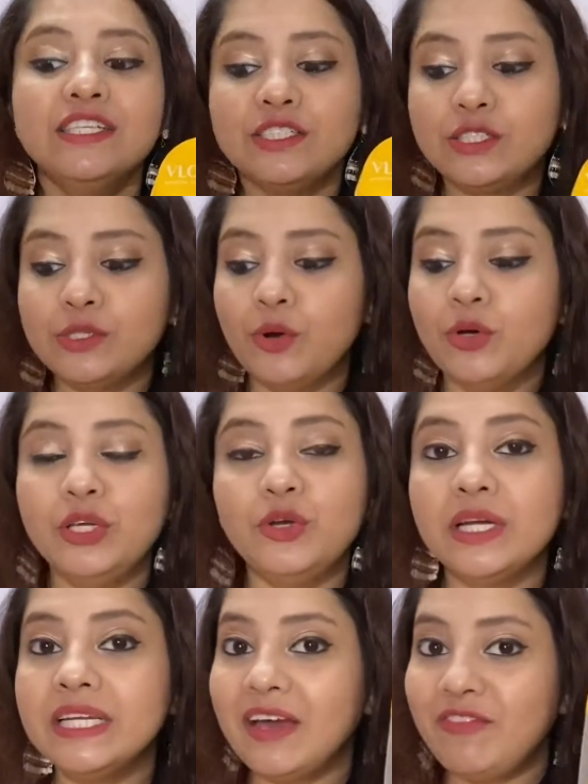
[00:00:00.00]
So you
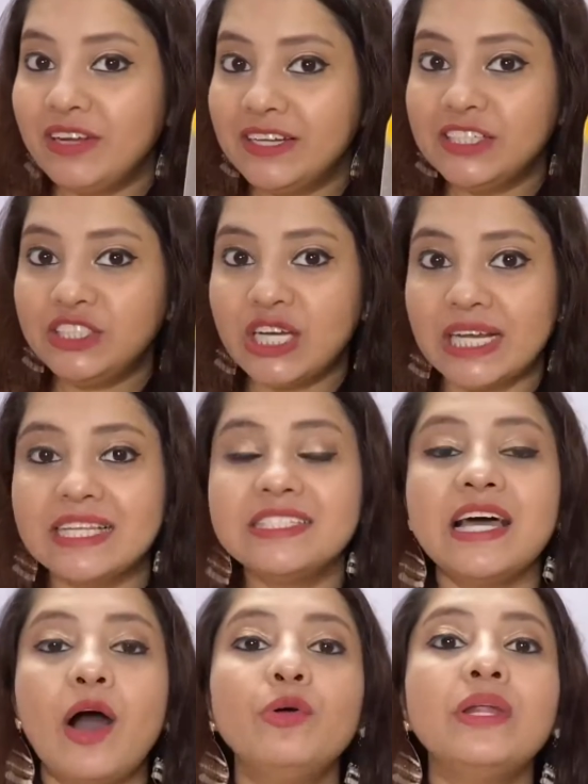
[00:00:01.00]
can definitely check
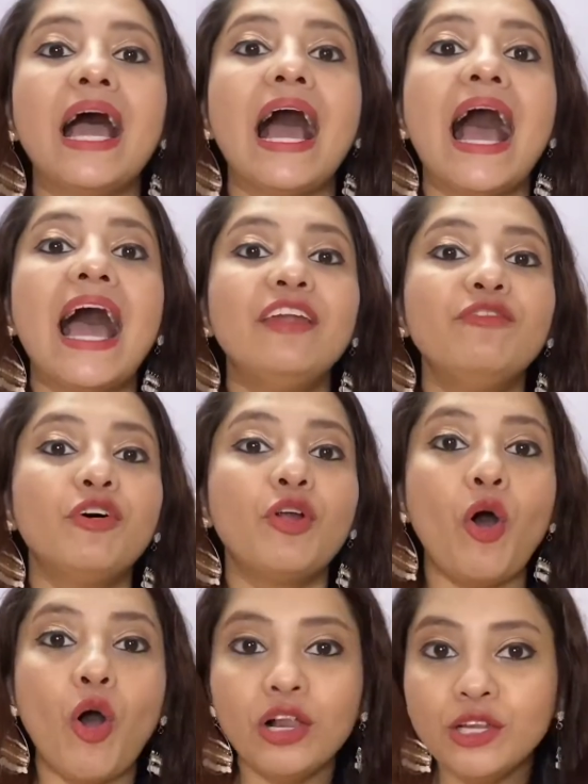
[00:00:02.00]
this out. And for
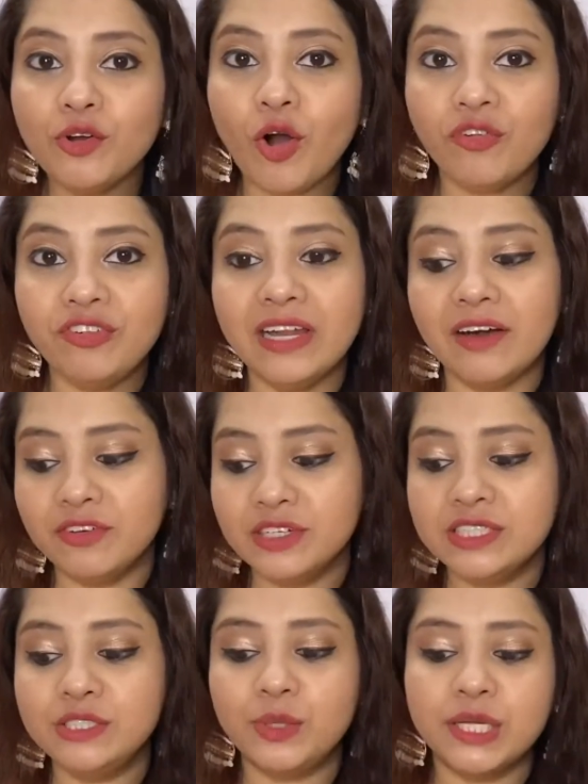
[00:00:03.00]
all you coffee
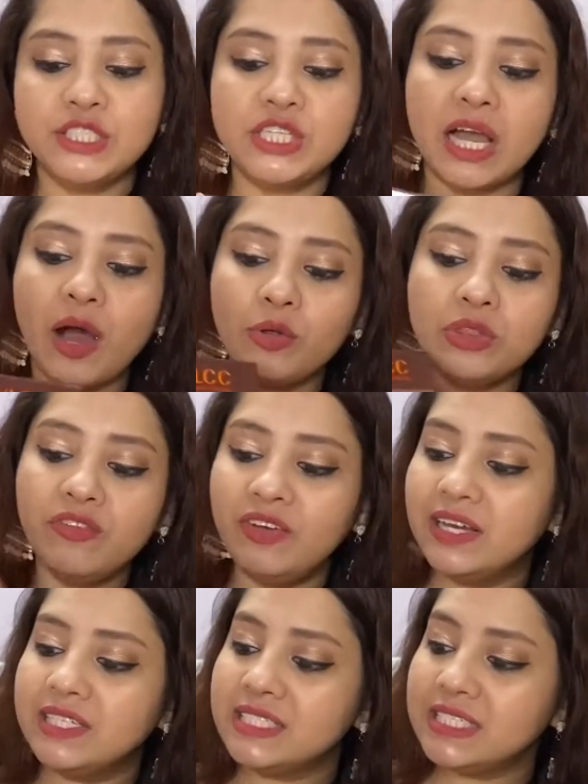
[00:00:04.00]
lovers, you can check out the
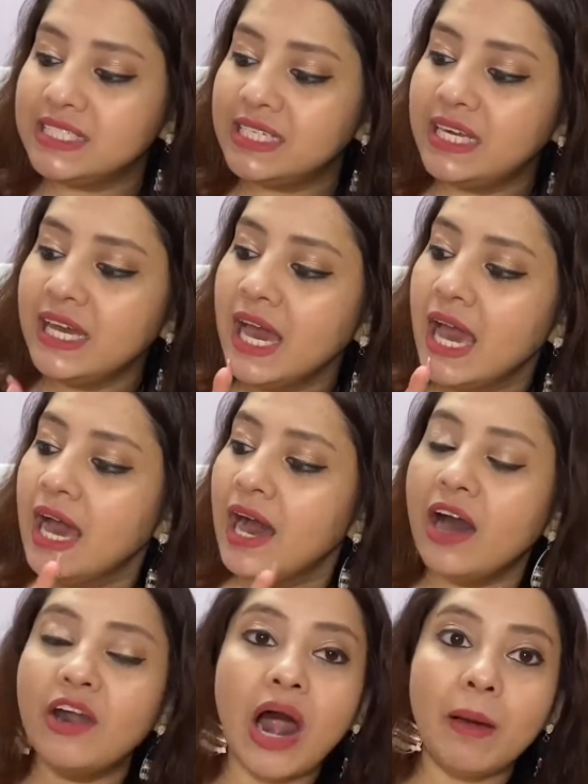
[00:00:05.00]
VLCC
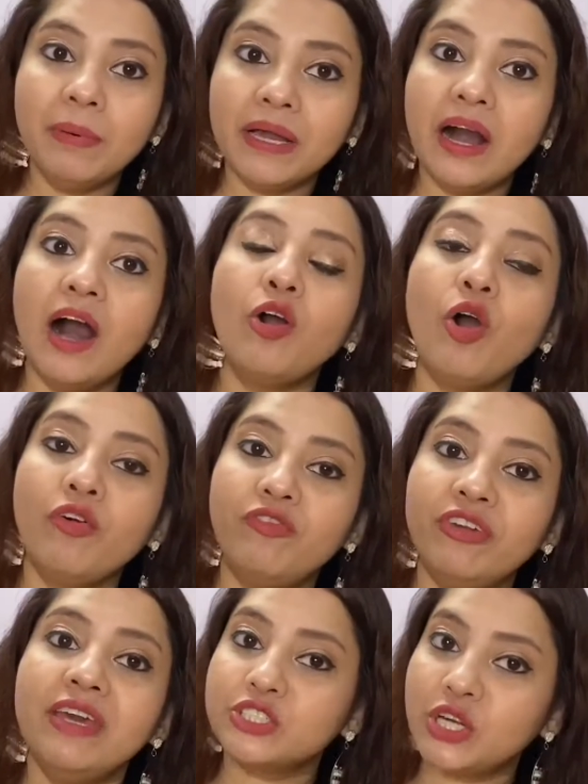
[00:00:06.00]
Arabica
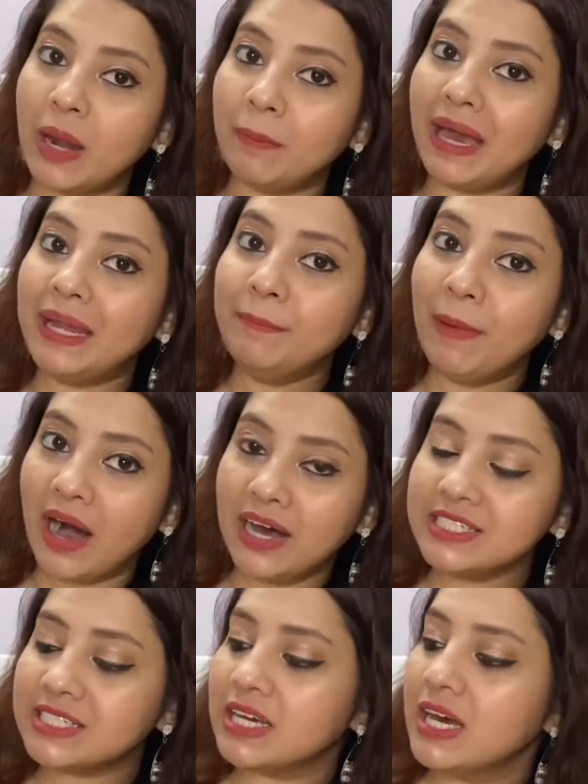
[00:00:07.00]
coffee scrub and
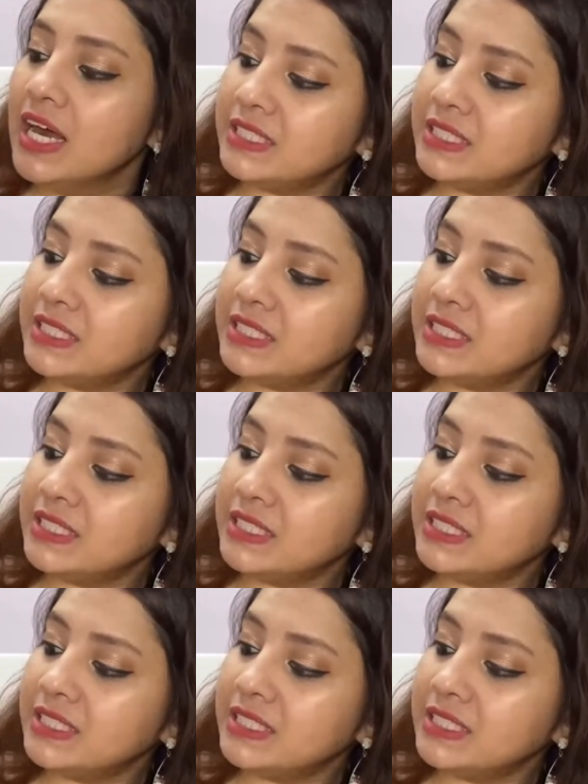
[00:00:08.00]
mask.